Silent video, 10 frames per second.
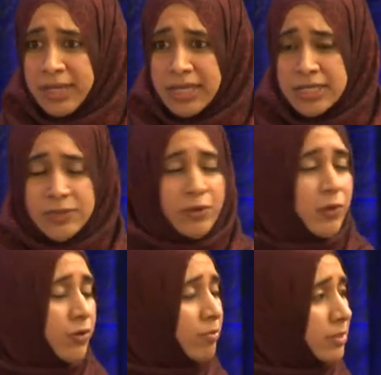is or
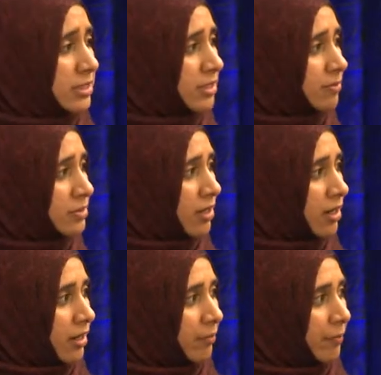who Muslims
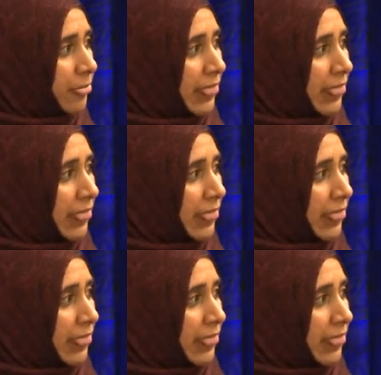are.